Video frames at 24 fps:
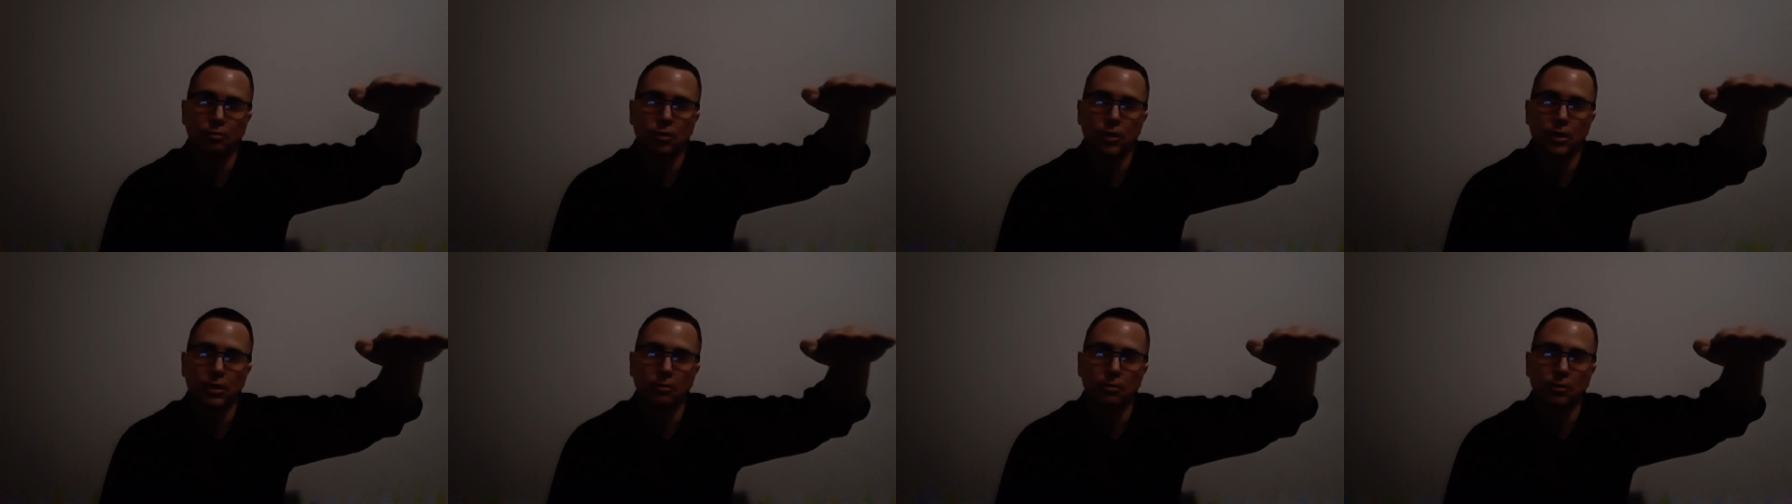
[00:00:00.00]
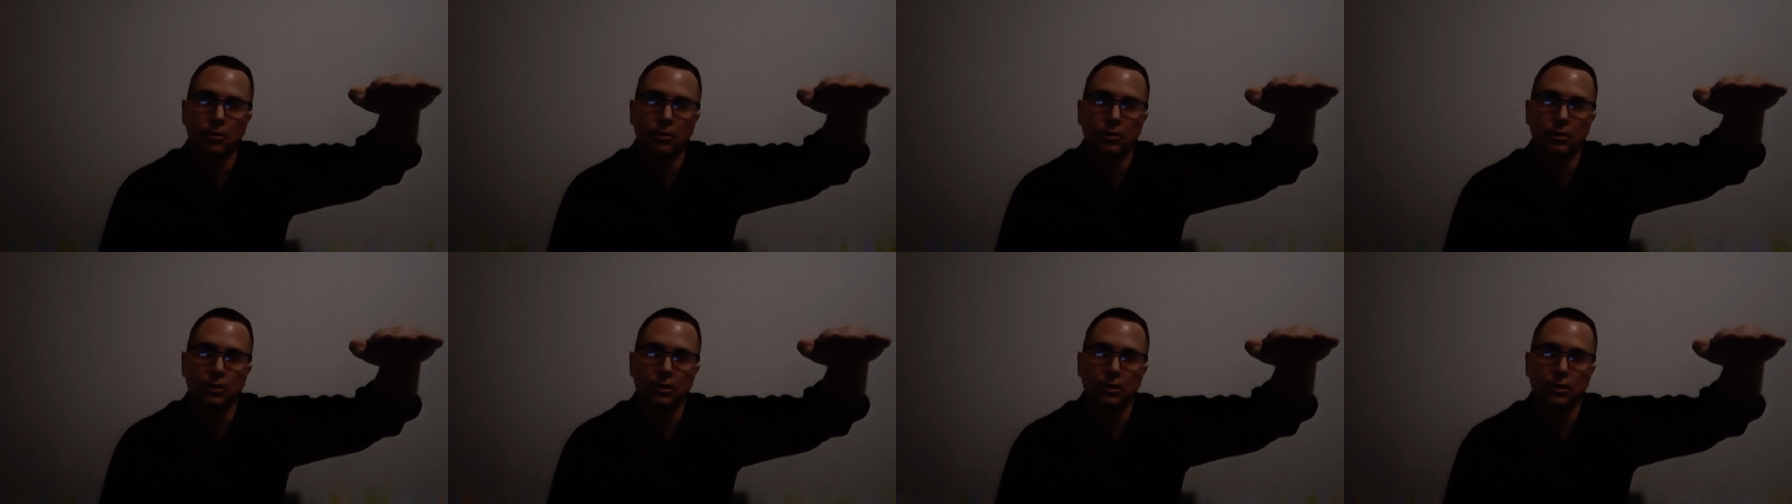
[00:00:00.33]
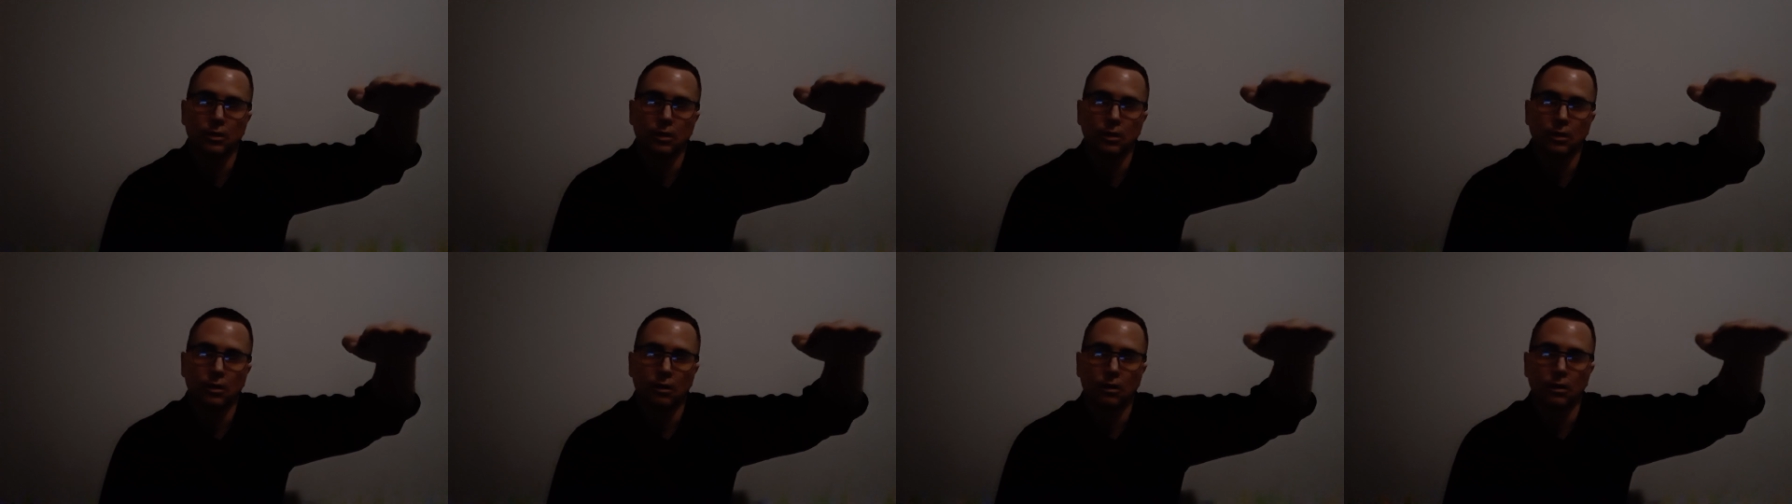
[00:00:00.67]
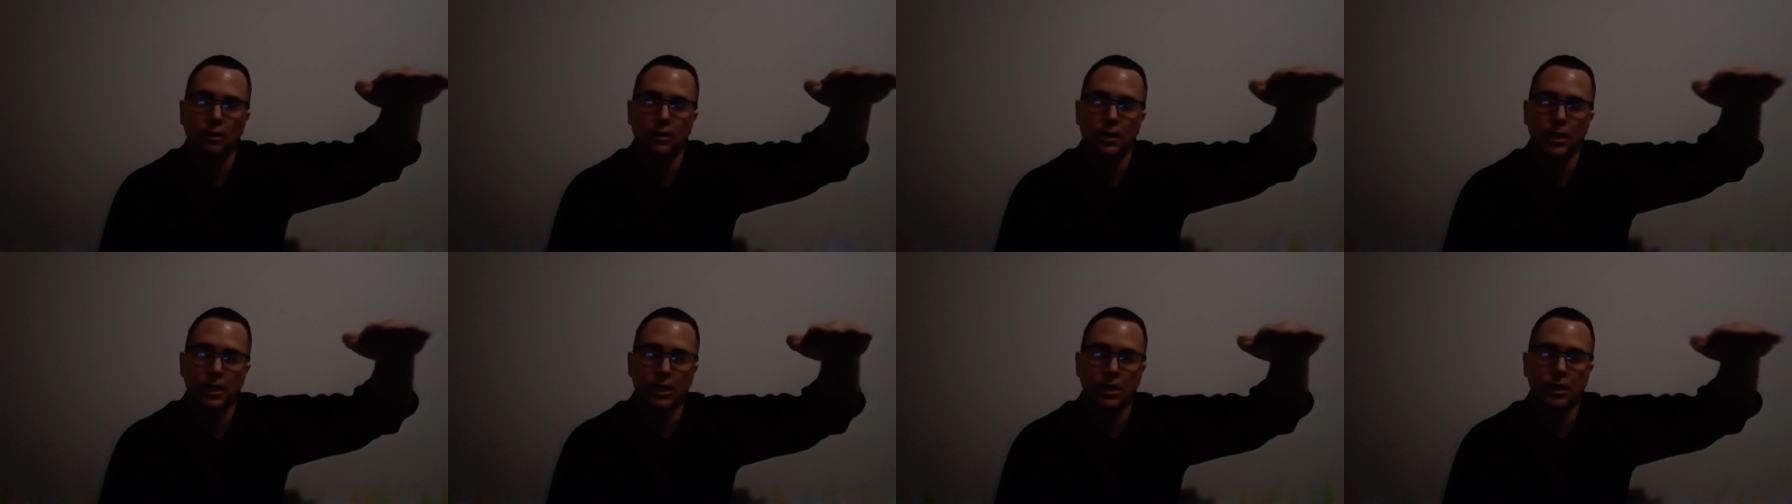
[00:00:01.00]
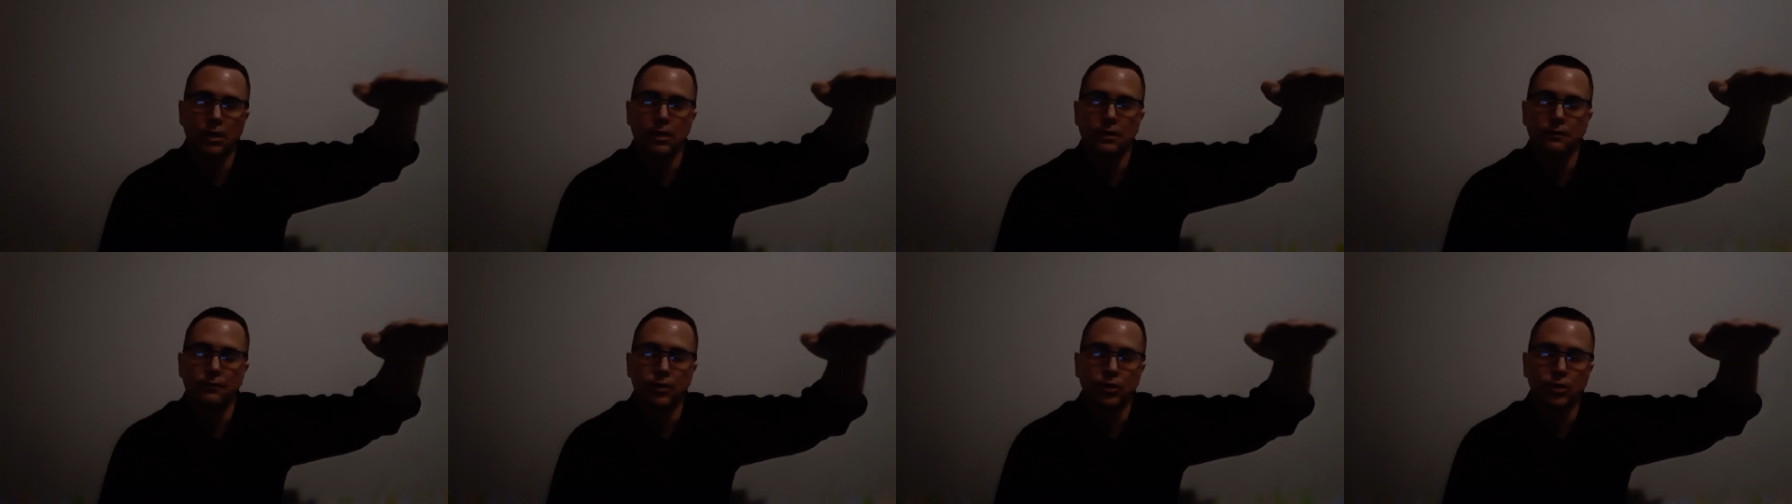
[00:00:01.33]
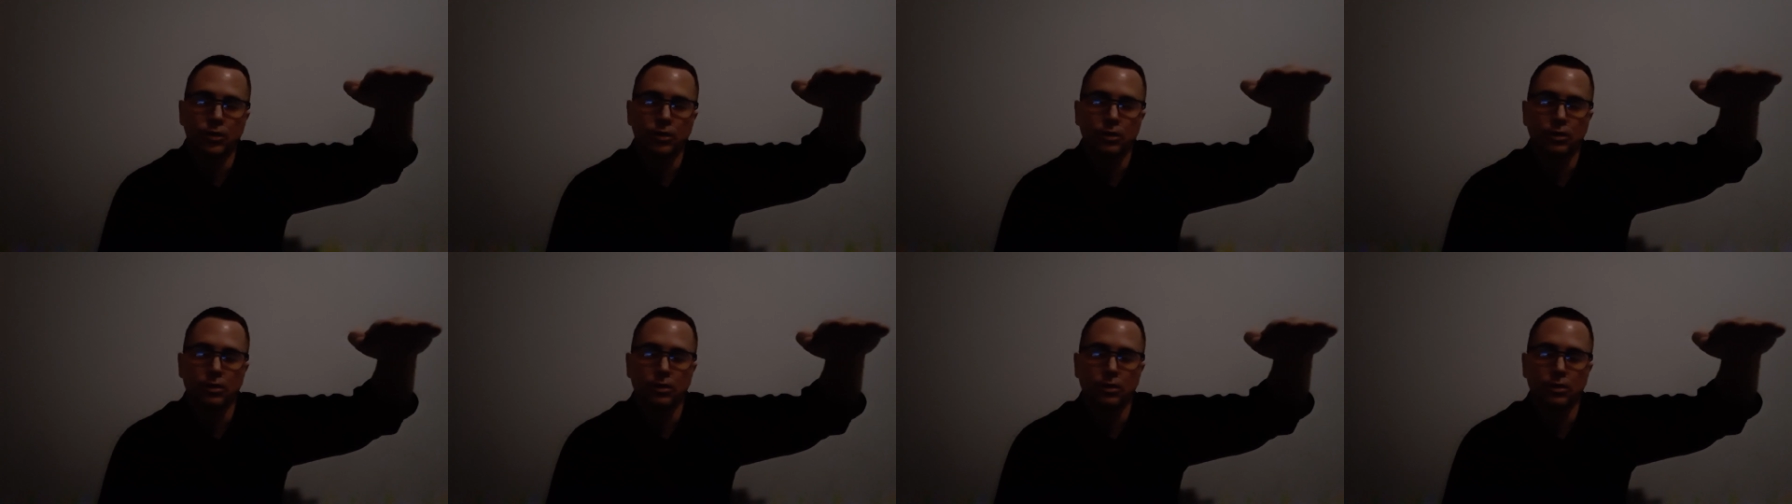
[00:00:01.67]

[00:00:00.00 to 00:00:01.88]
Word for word: people on that level,